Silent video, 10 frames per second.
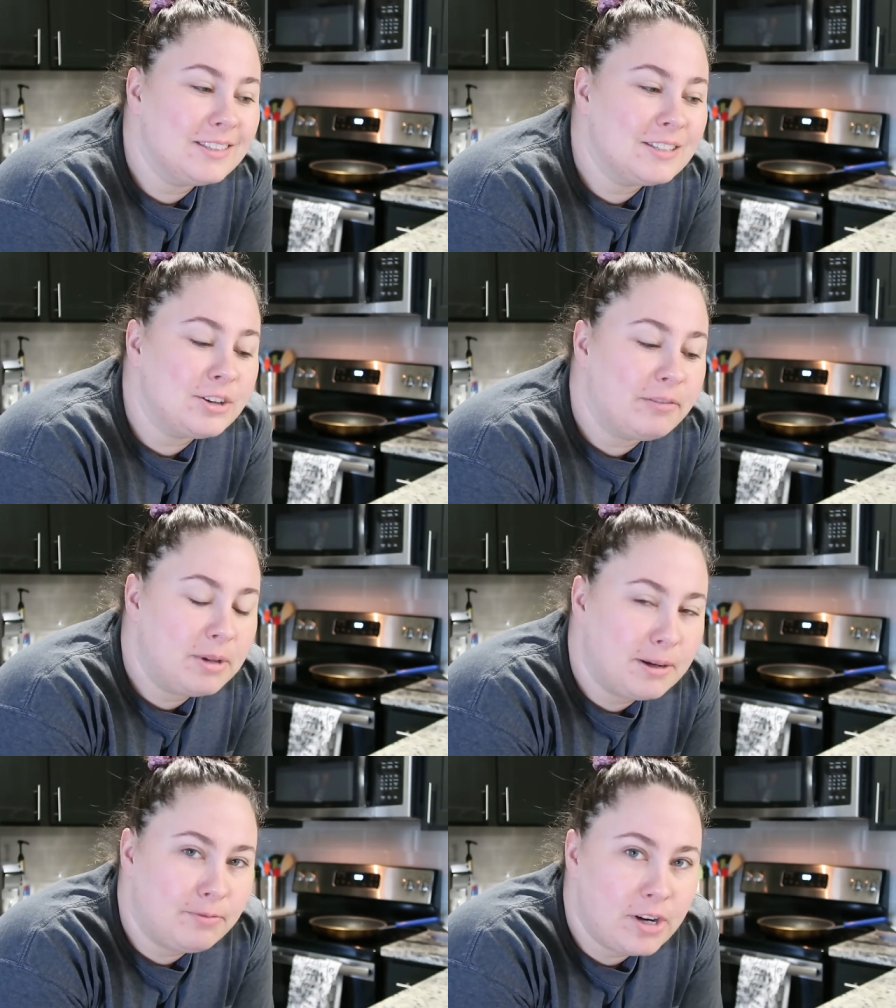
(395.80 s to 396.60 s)
So I've
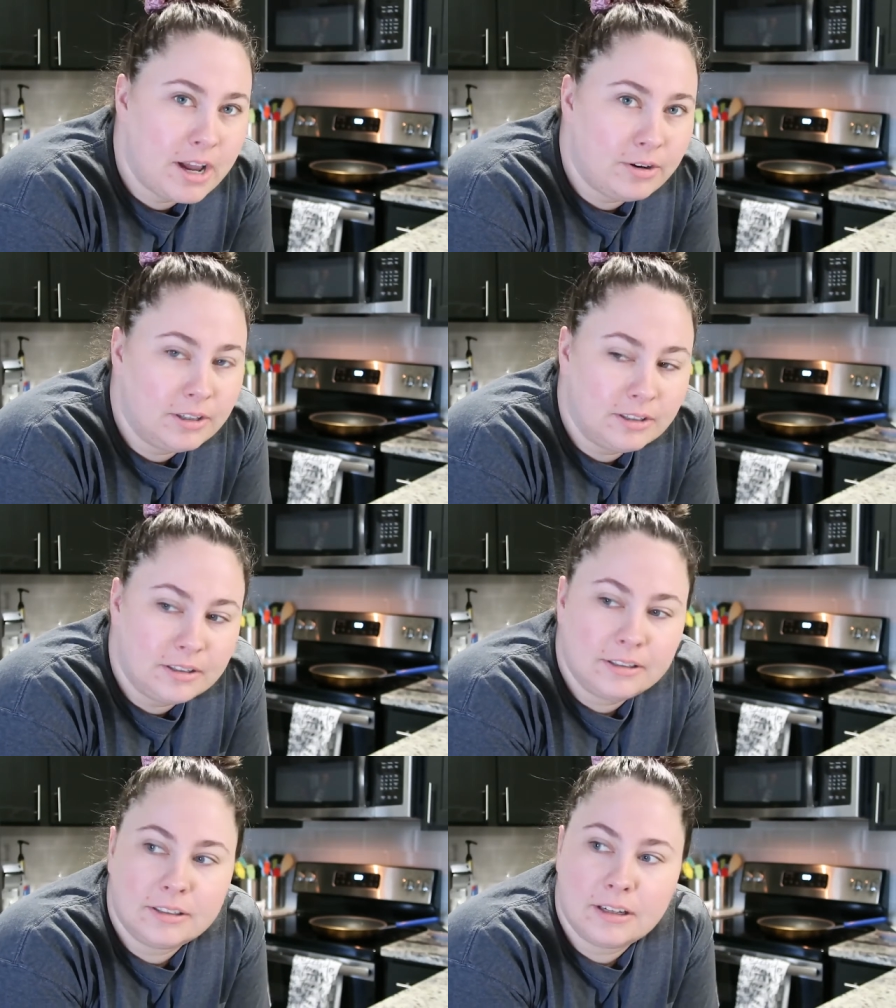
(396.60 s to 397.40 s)
been up for an hour.
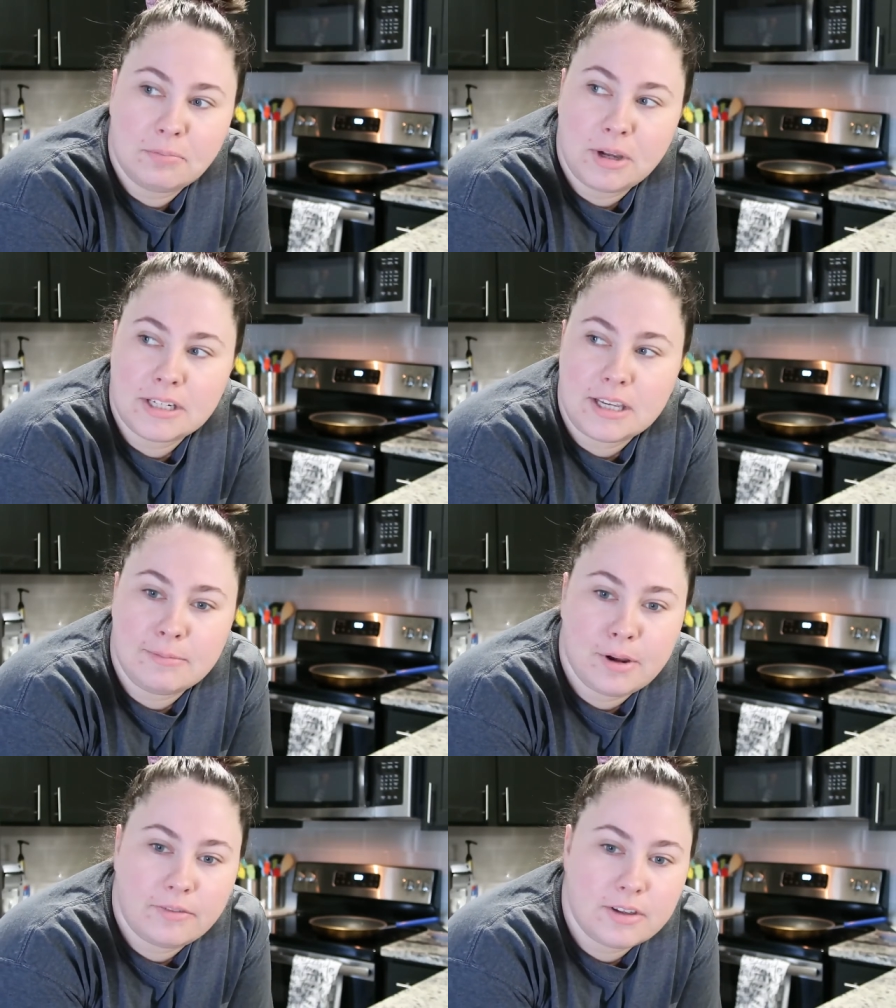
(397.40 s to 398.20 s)
I'm about to
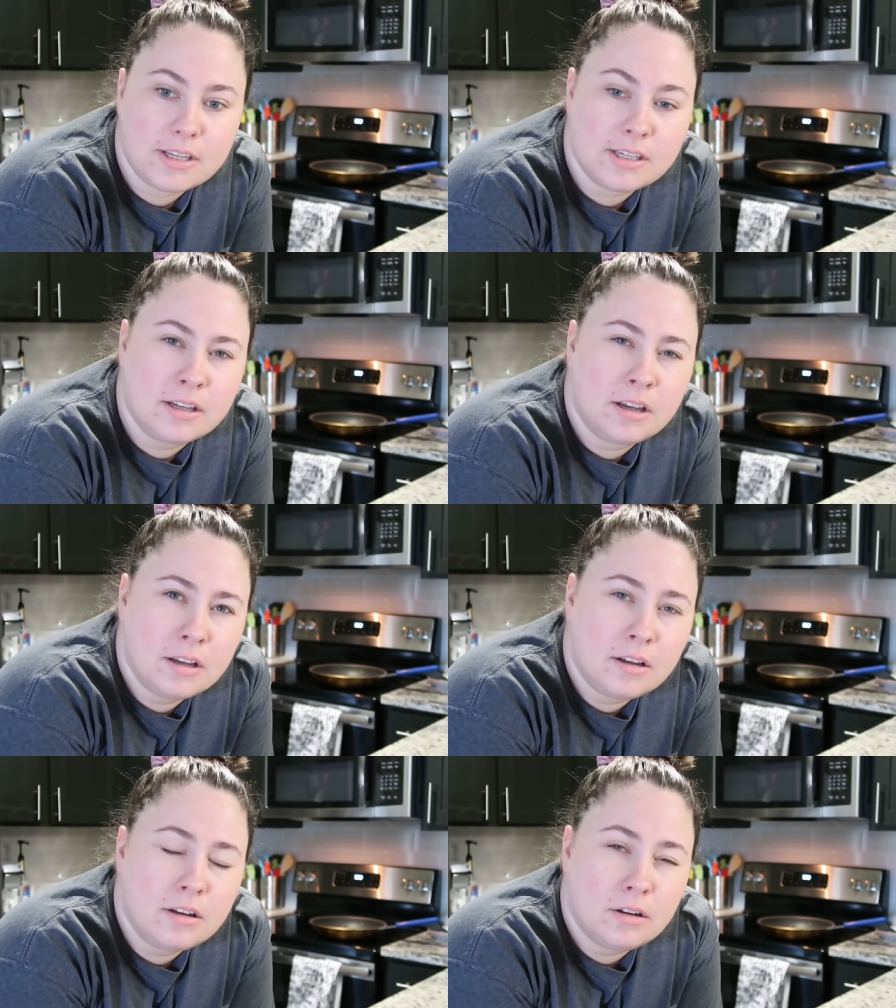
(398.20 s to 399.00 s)
eat breakfast,
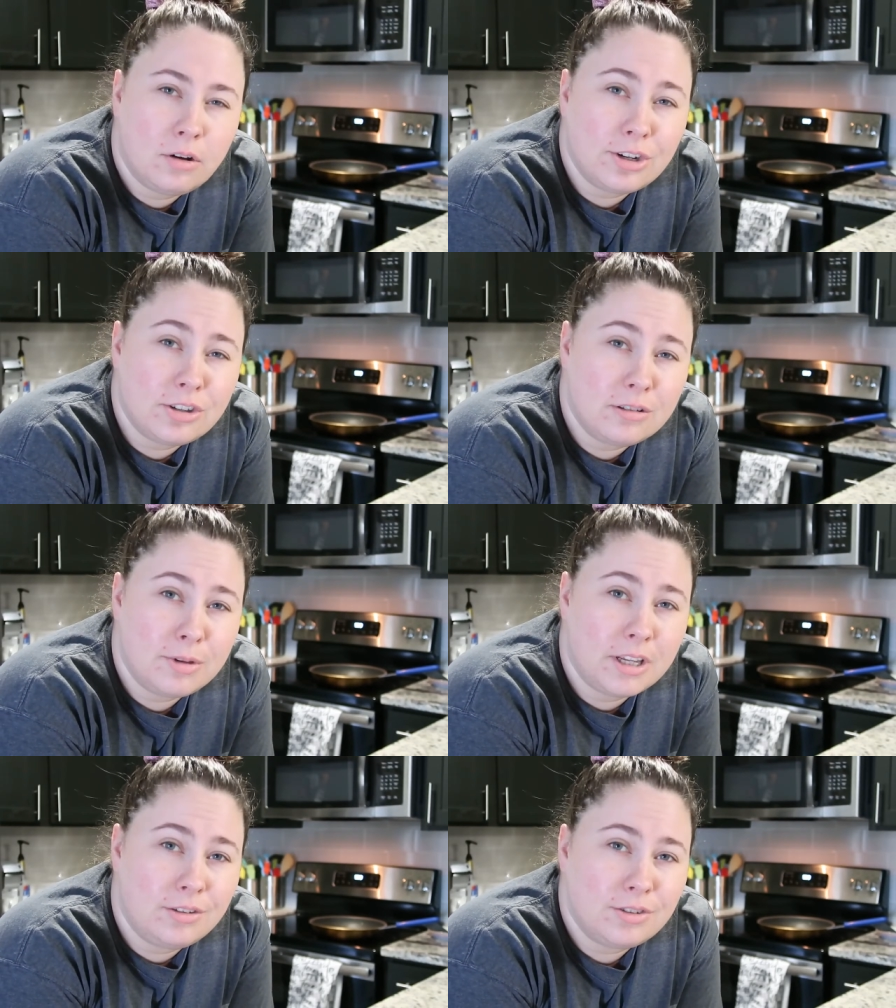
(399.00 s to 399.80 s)
watch a little
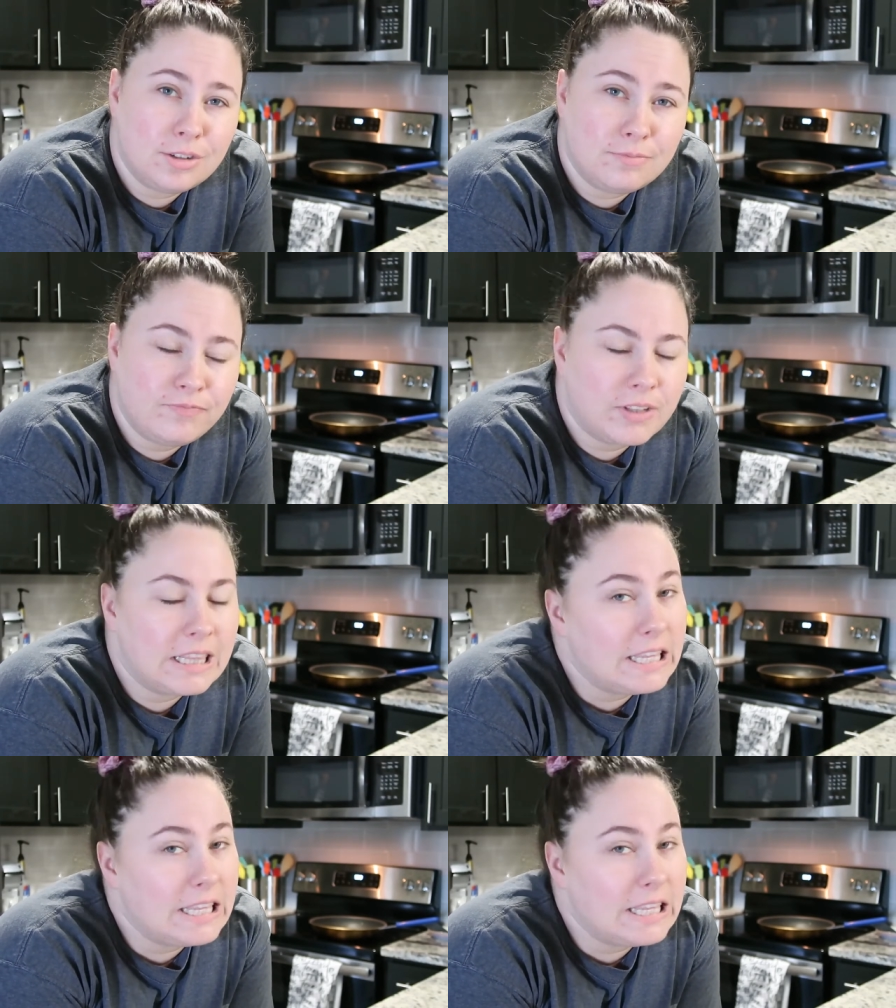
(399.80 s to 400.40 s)
bit of YouTube.